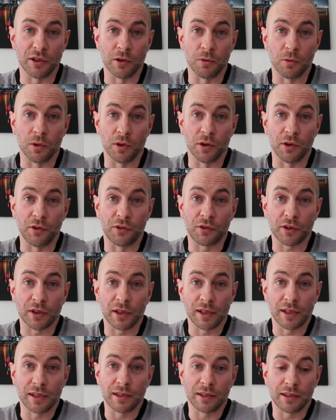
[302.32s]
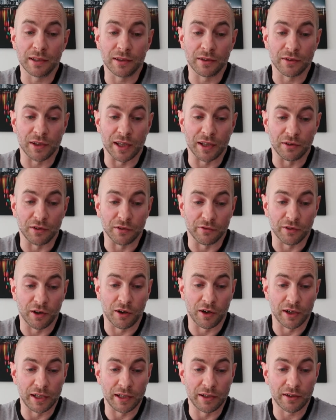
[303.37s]
you would then
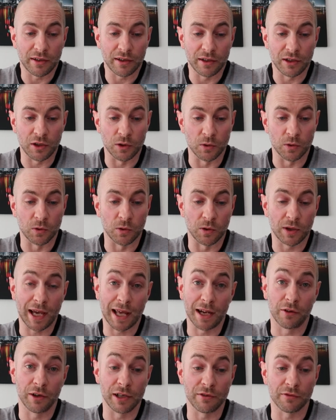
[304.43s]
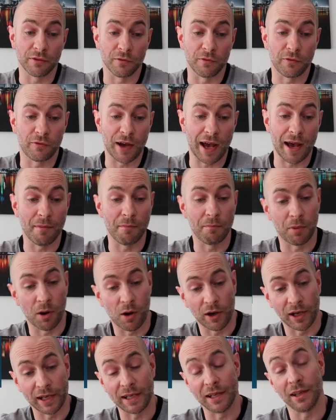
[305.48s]
divide your calories from fat
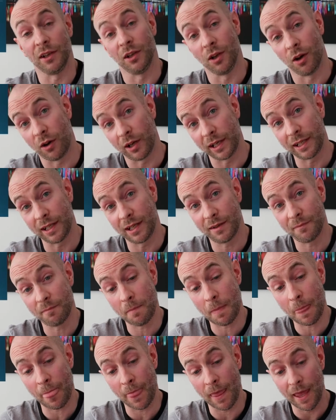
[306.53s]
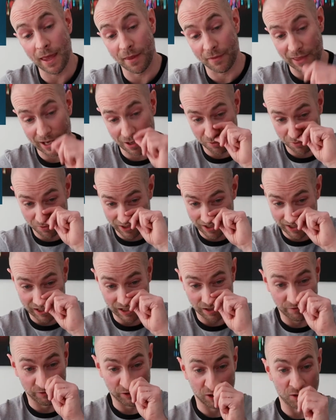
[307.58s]
by 9. That will then
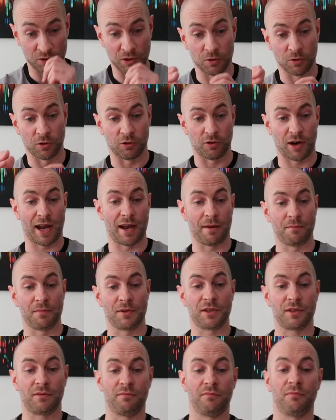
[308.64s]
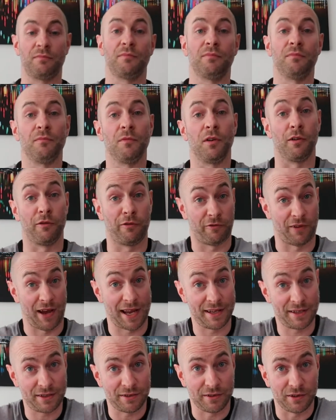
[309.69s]
give you your grams of
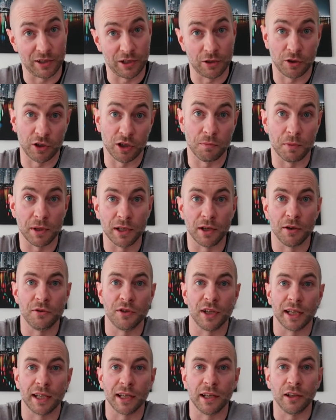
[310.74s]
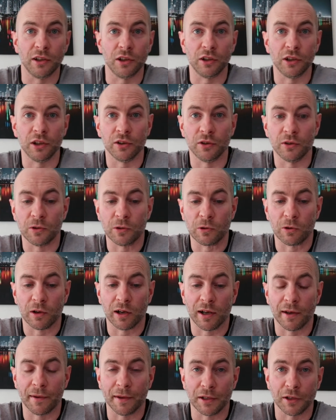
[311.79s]
fat that you're going to be using in your
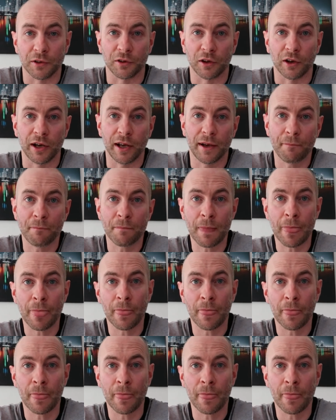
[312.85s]
diet.